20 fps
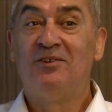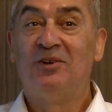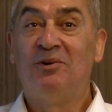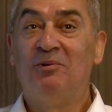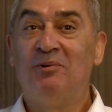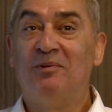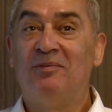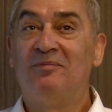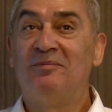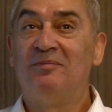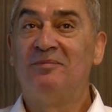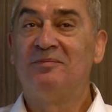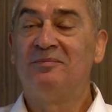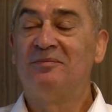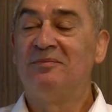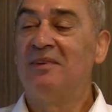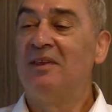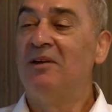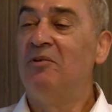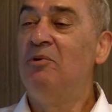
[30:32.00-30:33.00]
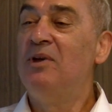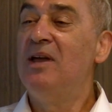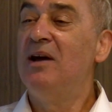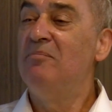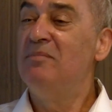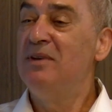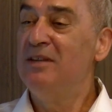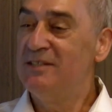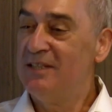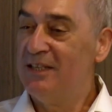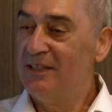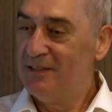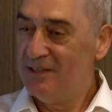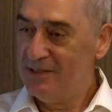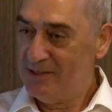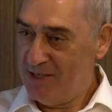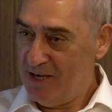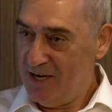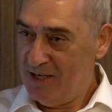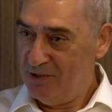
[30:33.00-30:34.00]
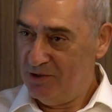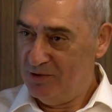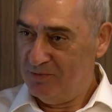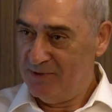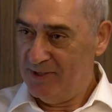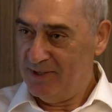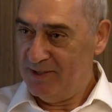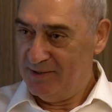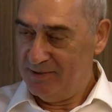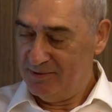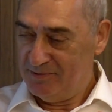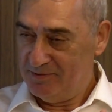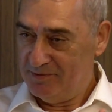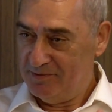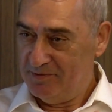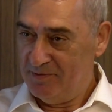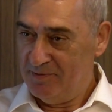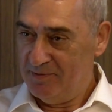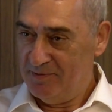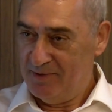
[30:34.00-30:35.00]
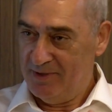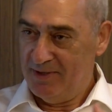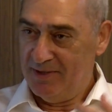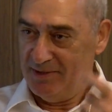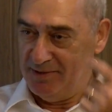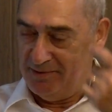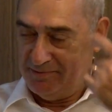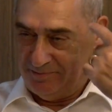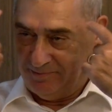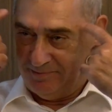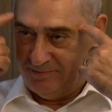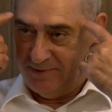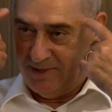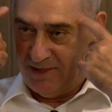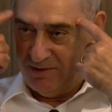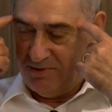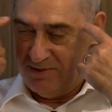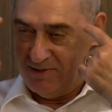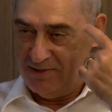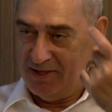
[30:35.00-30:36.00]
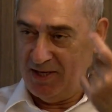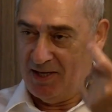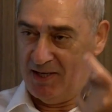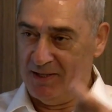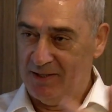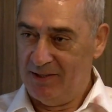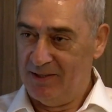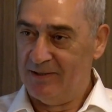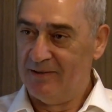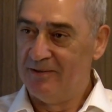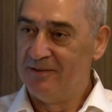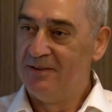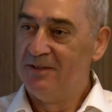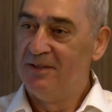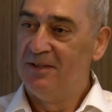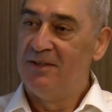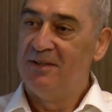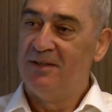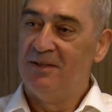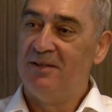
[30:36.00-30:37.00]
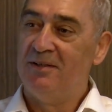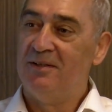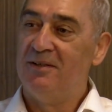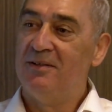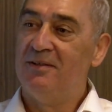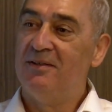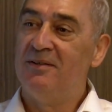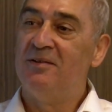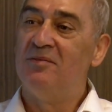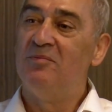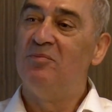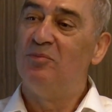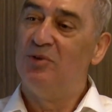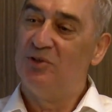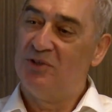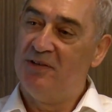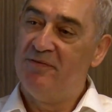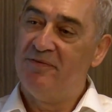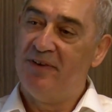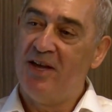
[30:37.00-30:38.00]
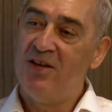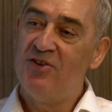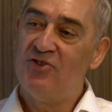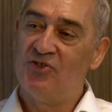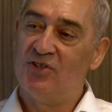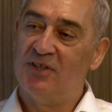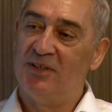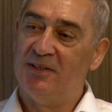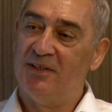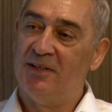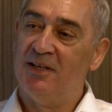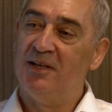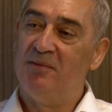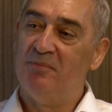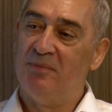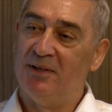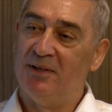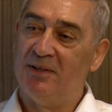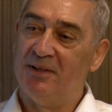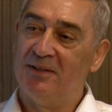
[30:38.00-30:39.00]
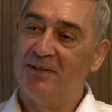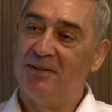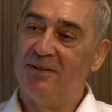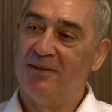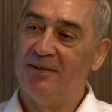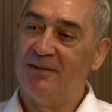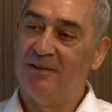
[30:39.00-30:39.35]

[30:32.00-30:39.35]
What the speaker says: So we are missing this kind of, how would say, motivation among.